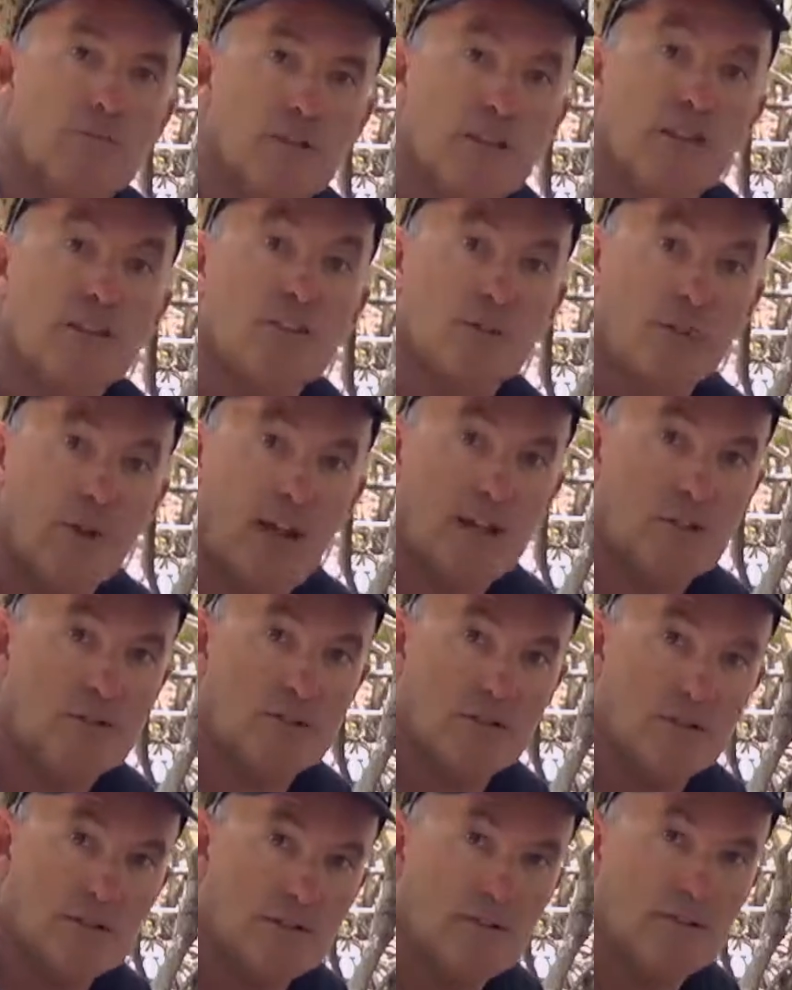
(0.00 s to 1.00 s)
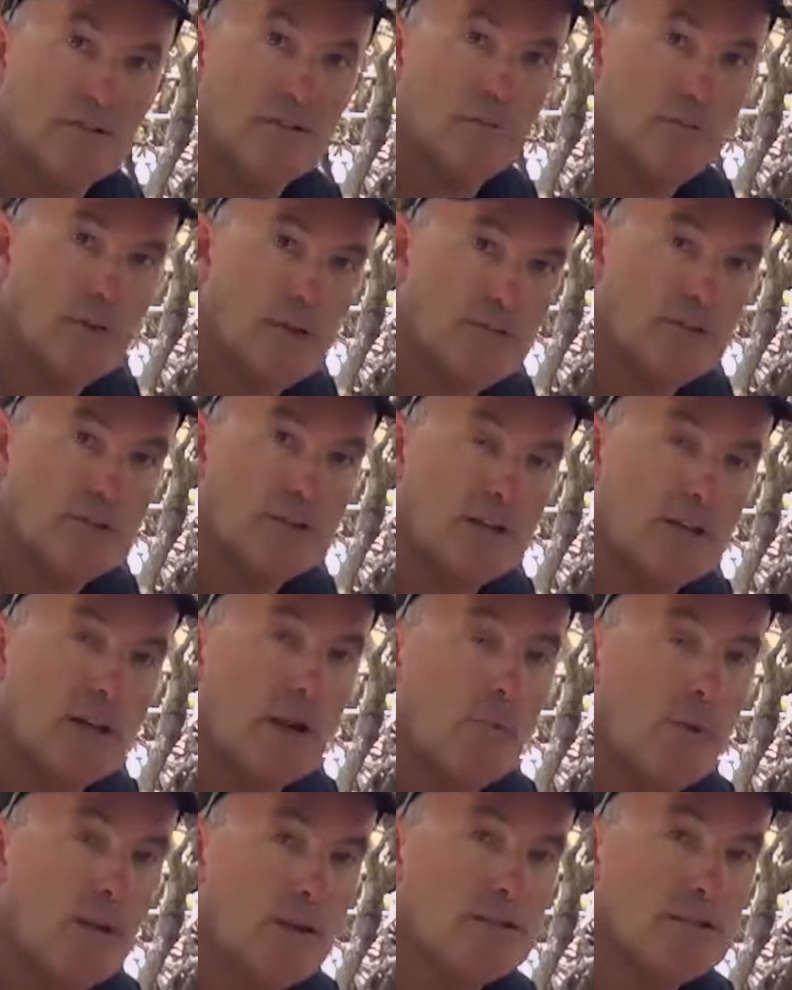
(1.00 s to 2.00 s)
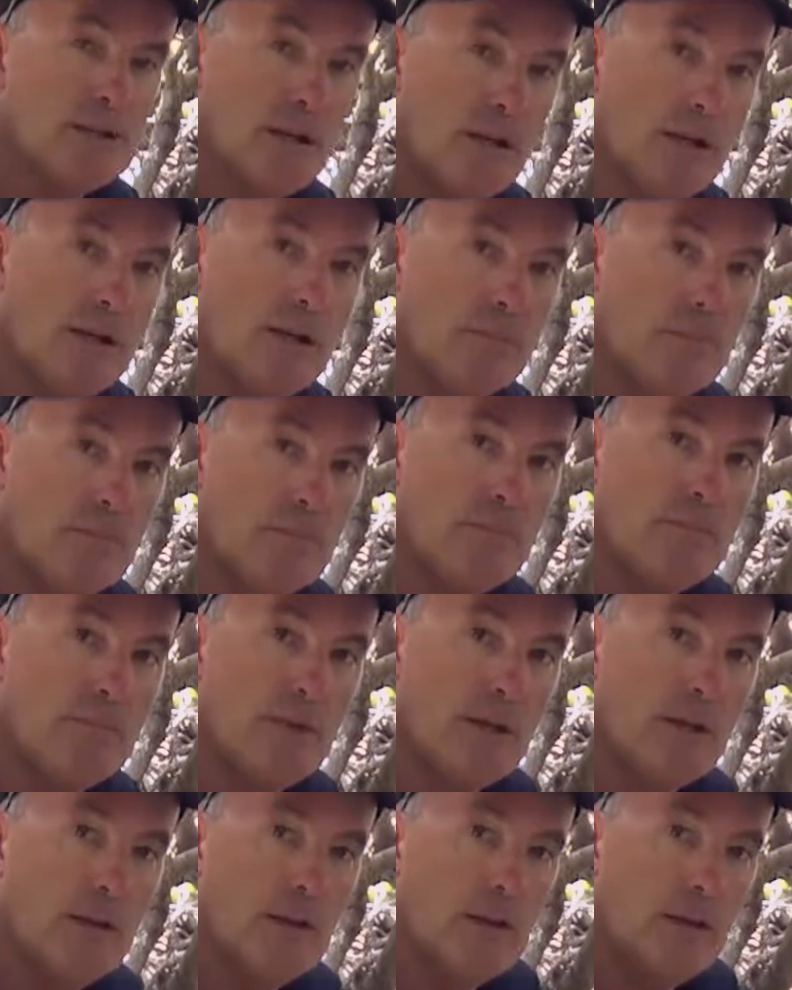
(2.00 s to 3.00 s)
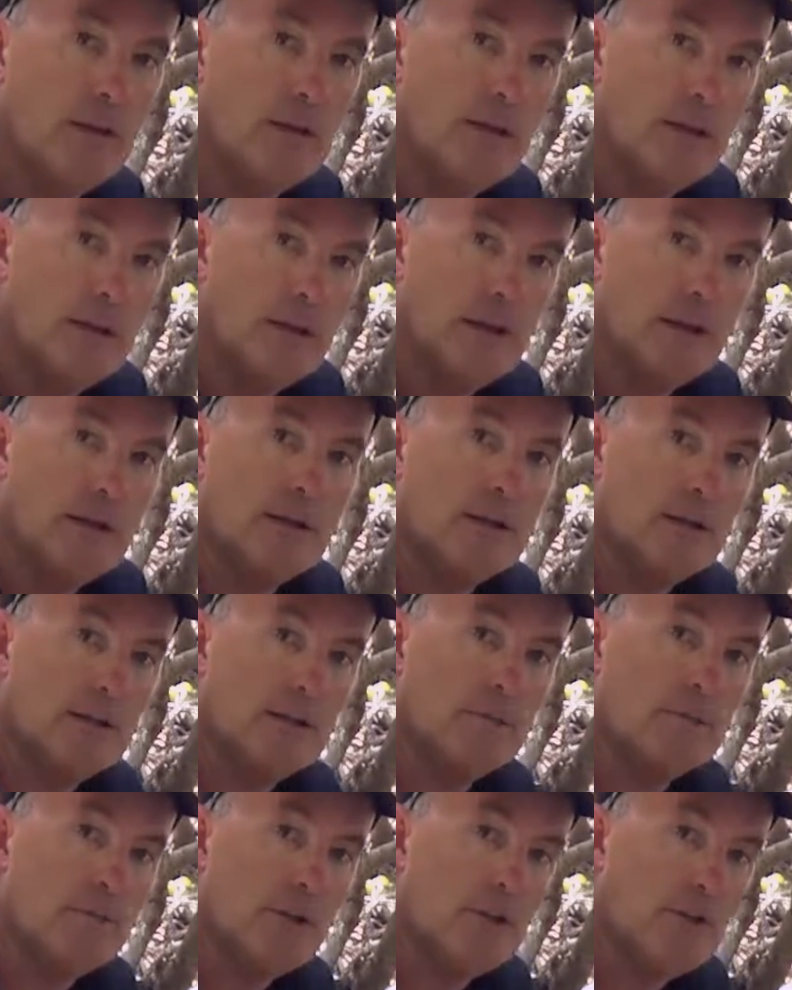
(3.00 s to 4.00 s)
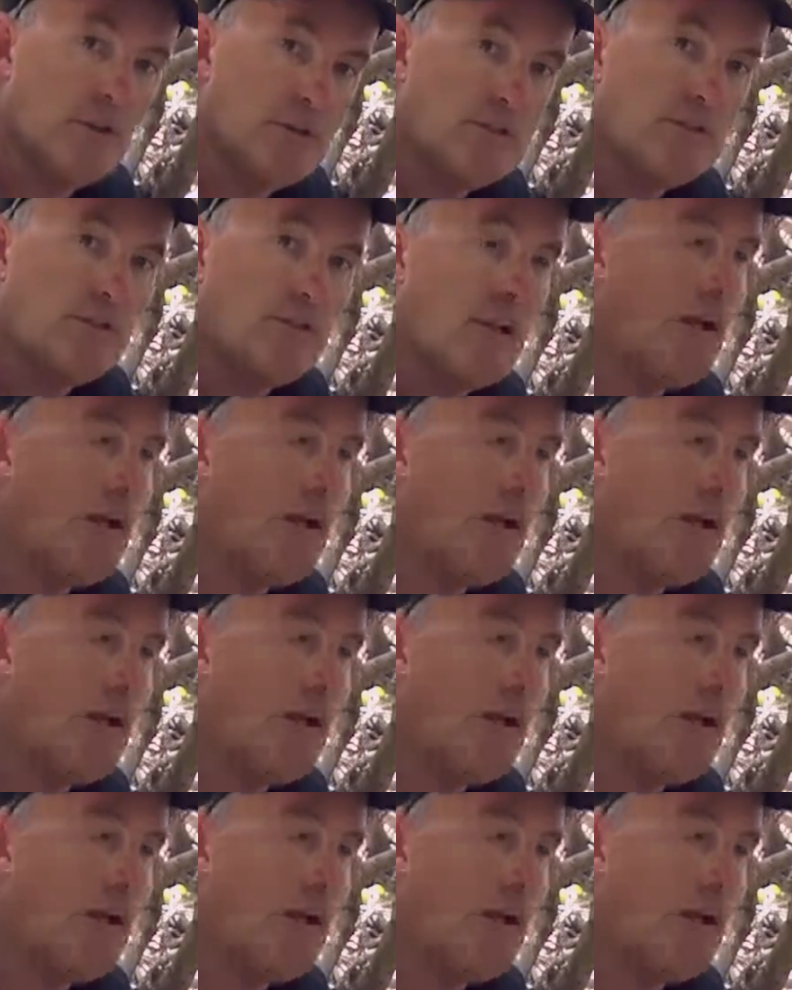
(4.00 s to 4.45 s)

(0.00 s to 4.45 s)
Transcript: and interactions that are present at any one time. Because of the